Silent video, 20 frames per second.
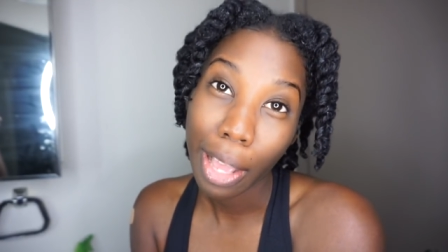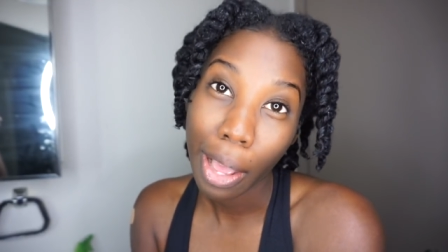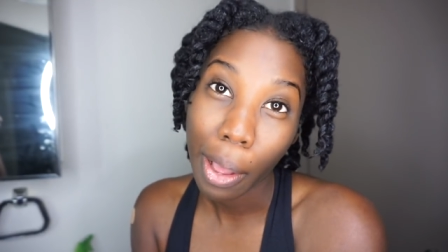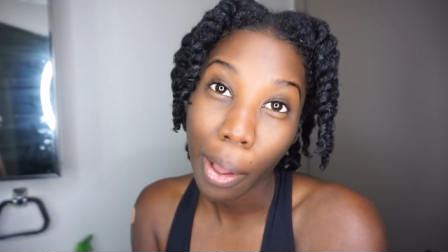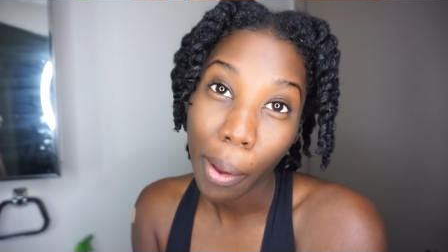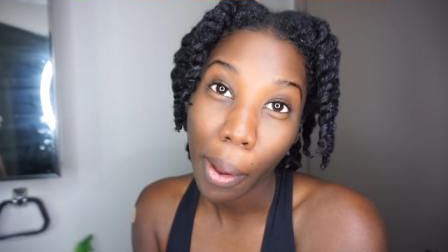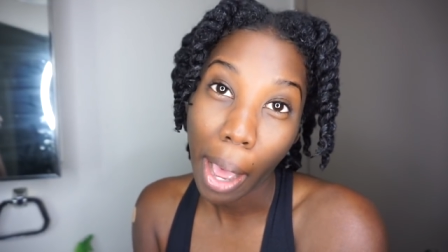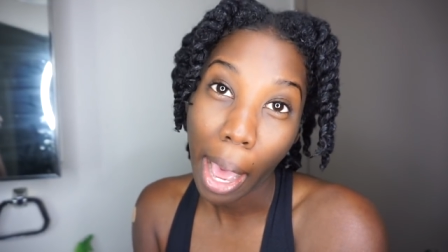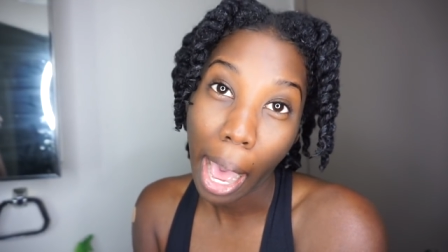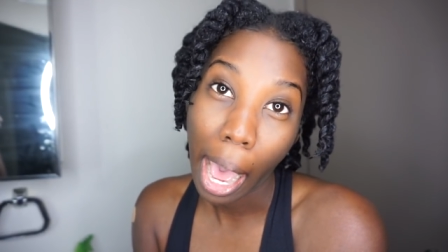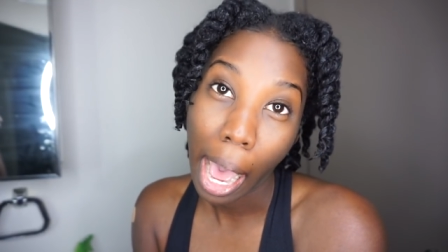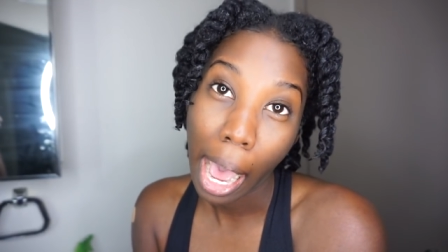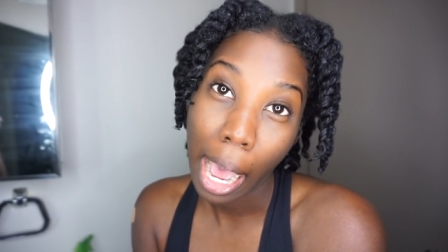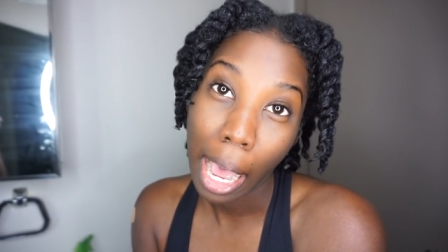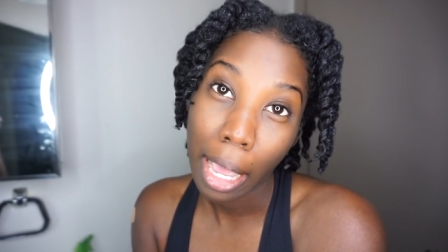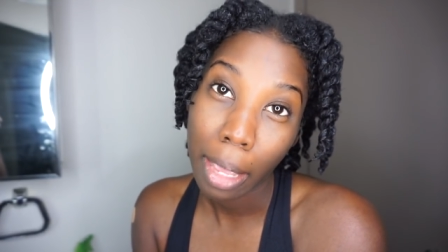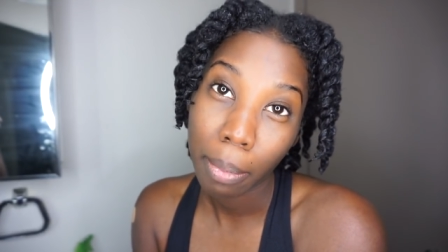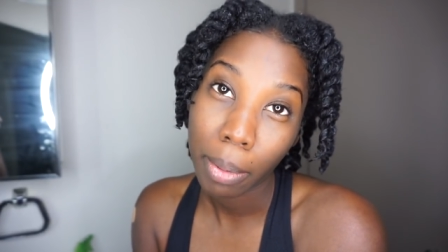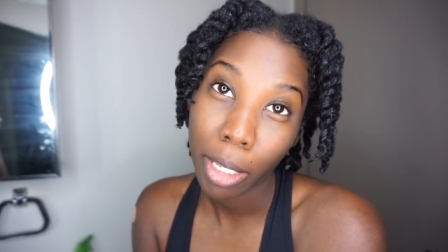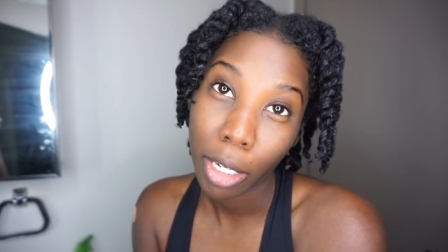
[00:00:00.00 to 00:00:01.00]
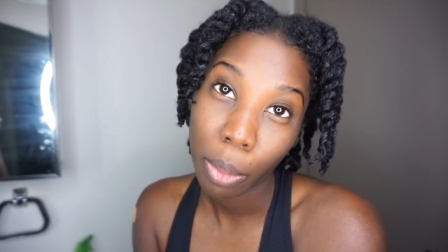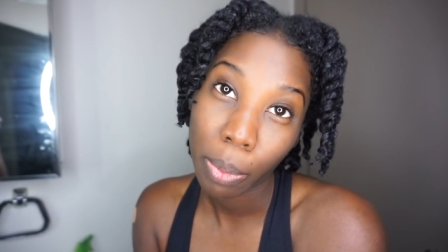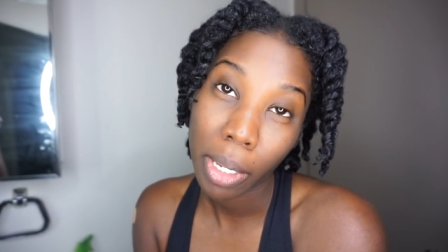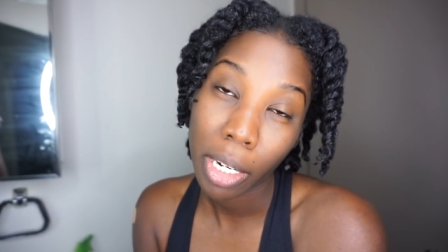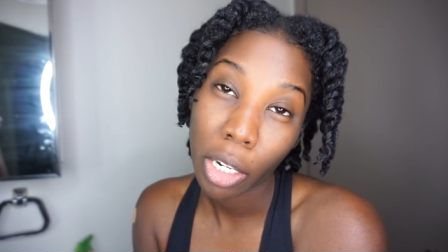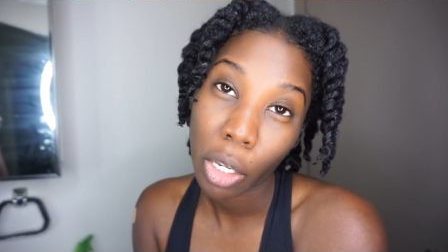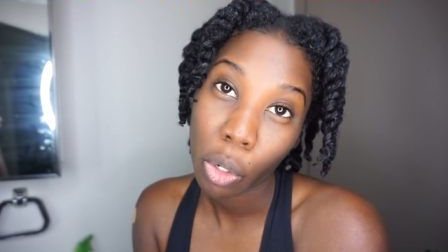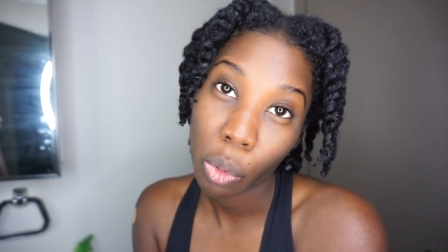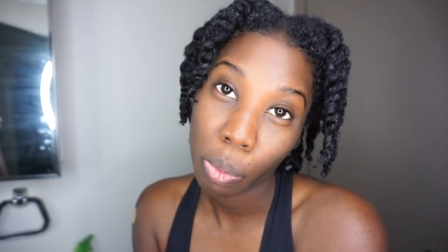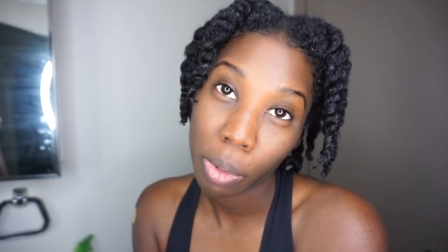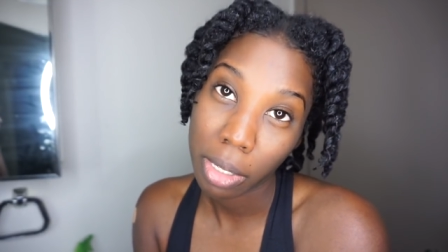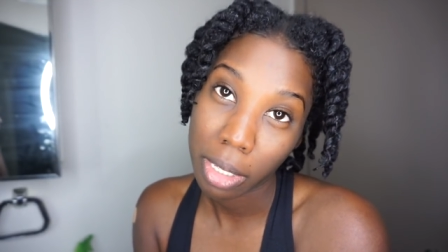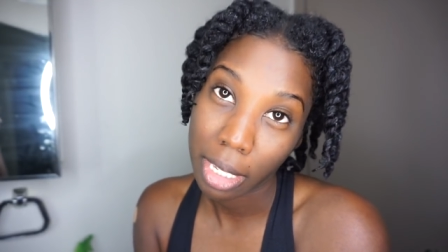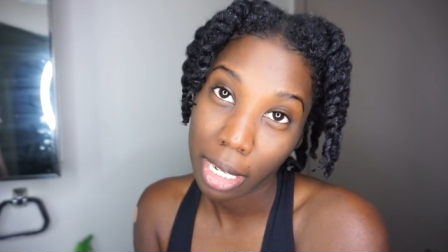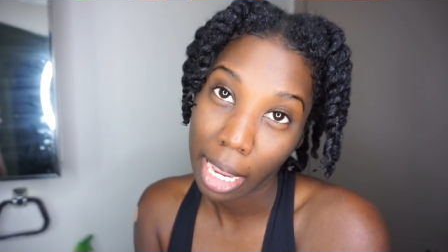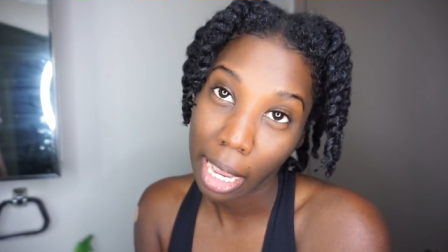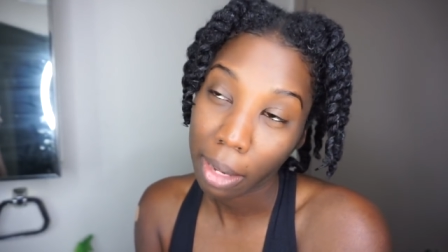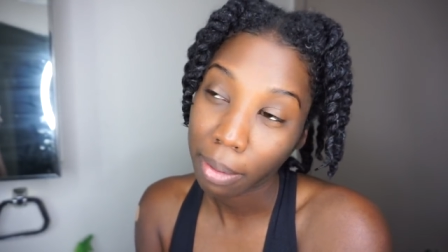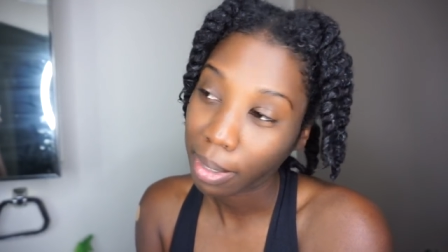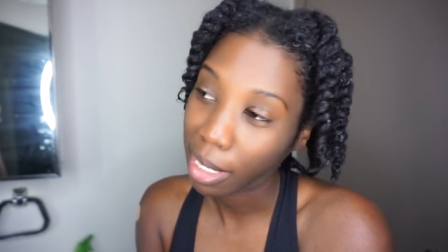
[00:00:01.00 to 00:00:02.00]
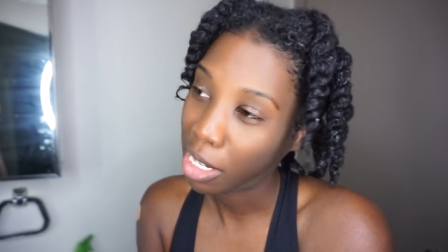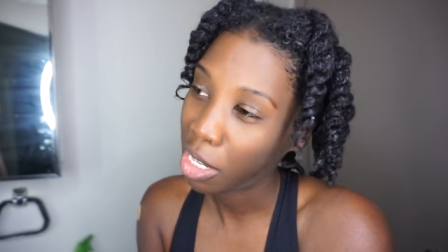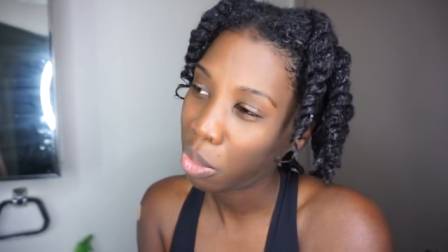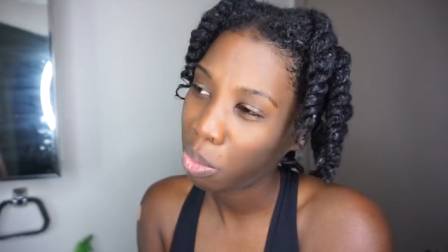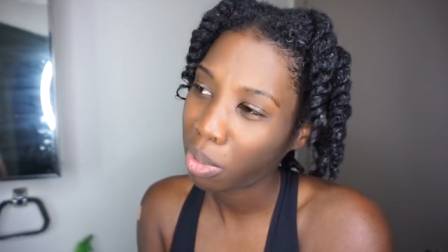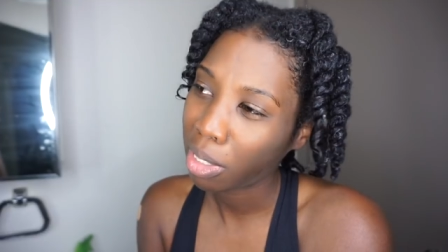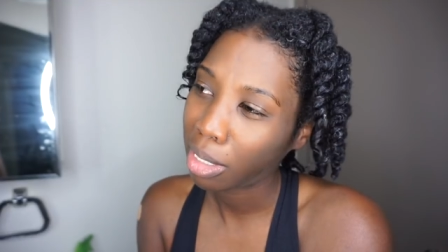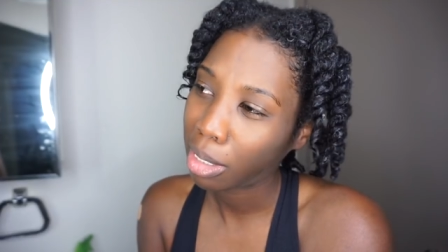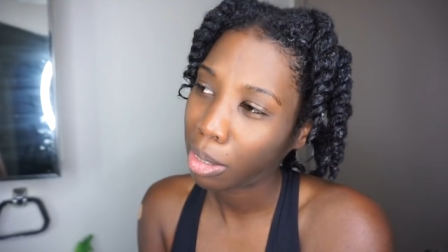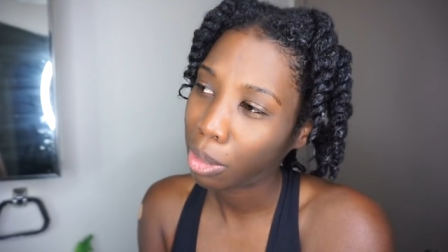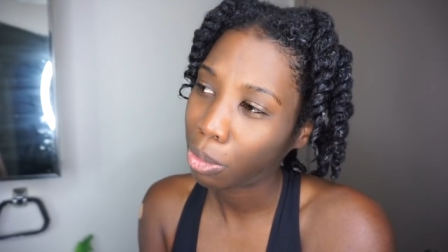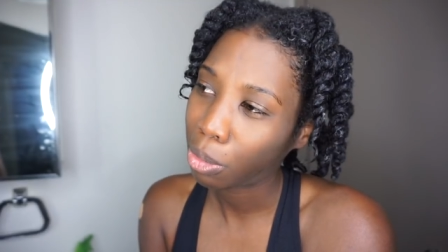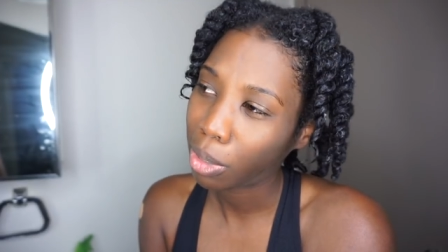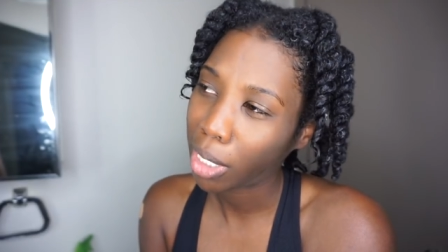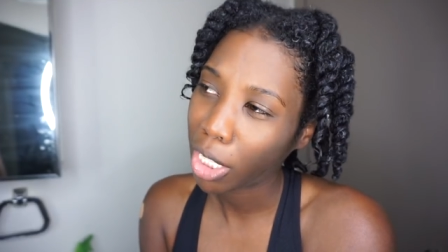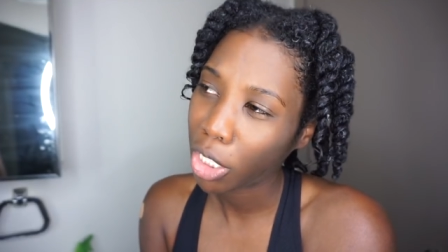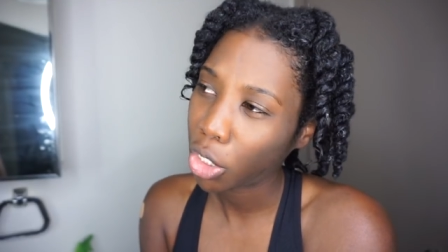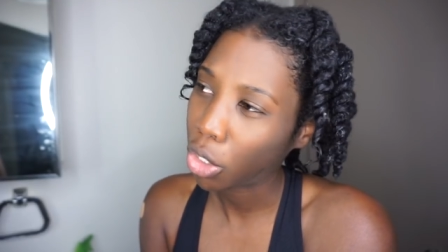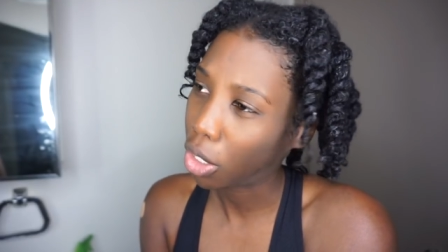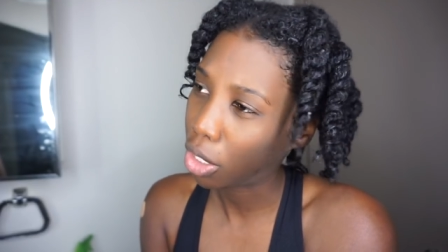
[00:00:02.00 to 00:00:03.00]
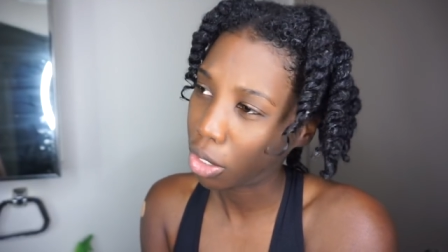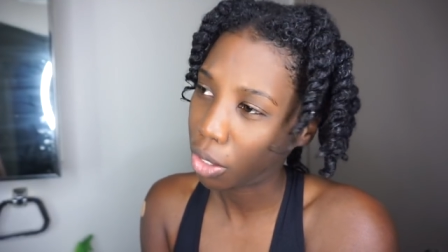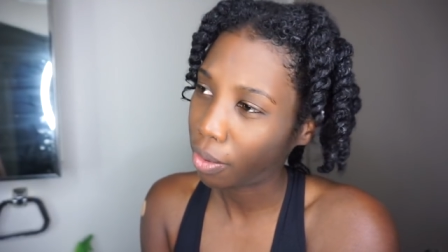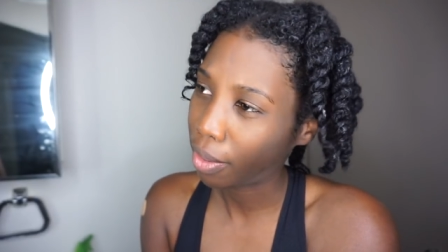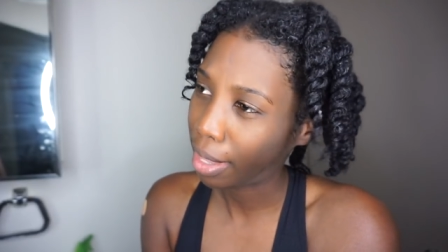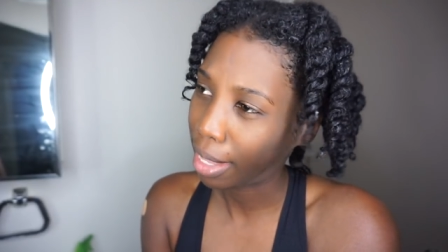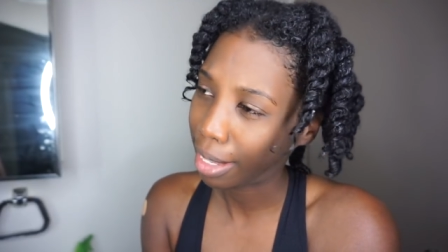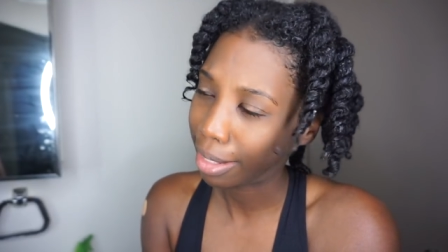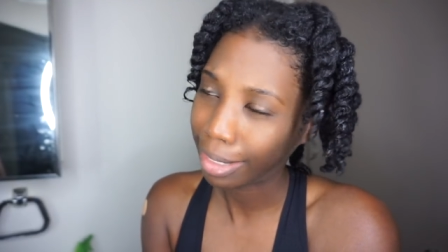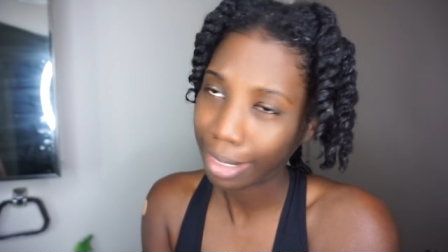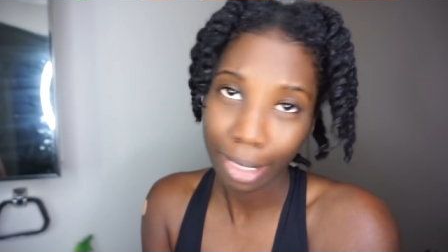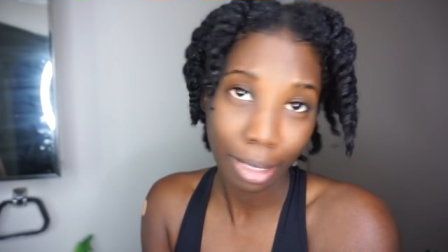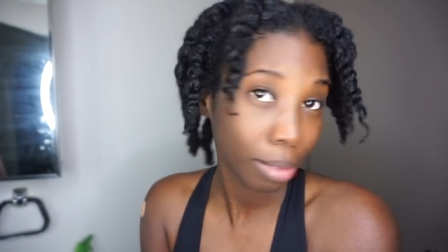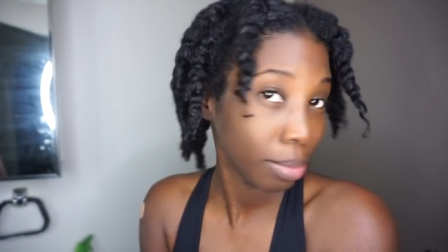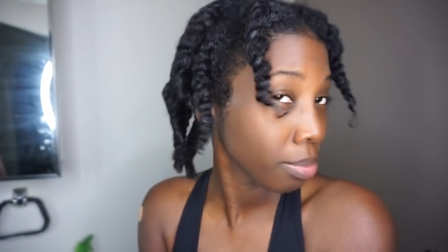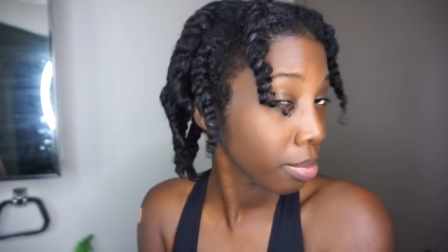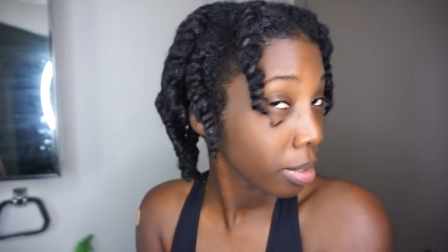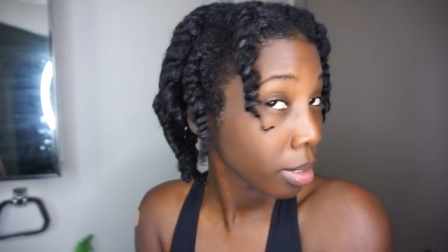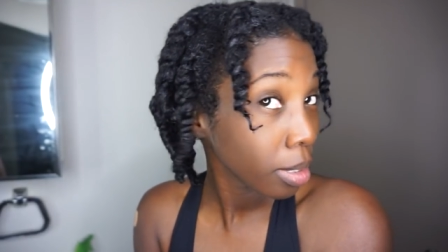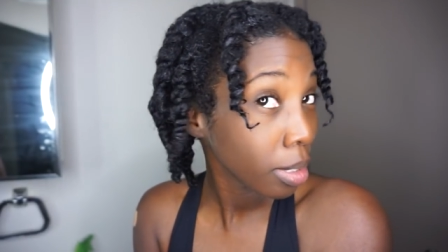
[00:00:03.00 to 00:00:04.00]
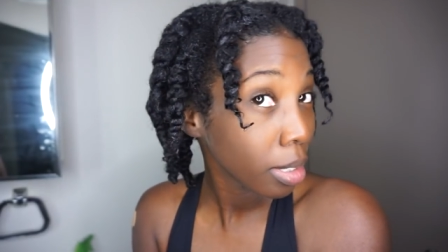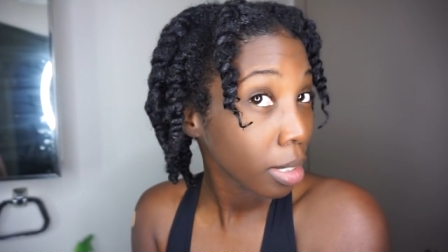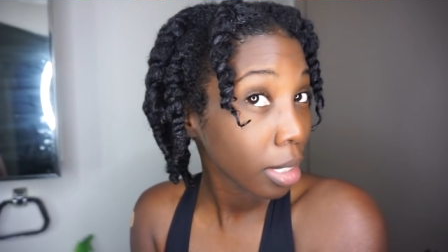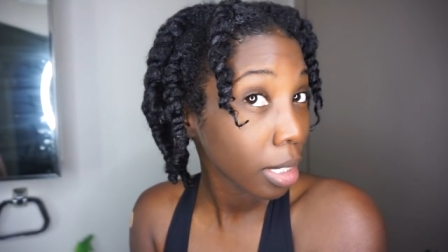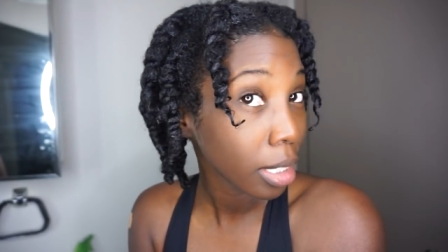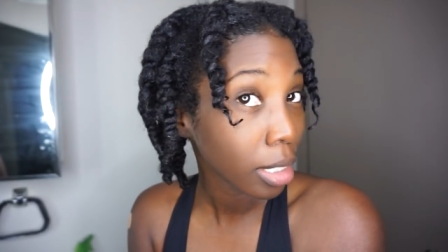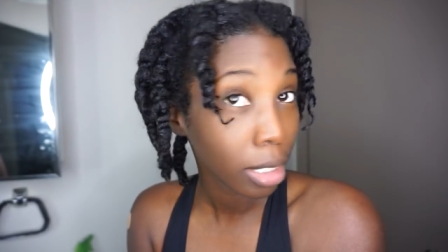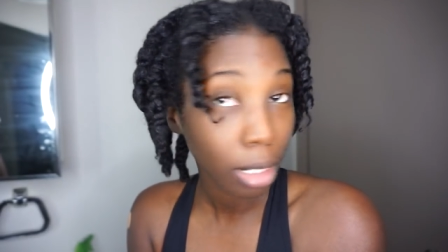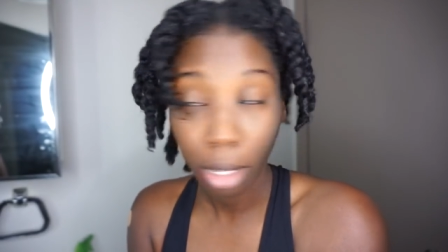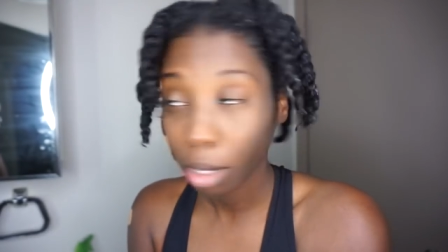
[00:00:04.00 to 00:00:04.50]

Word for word: so I'm getting ready to go rinse it out. I just wanted to let y'all know that. So these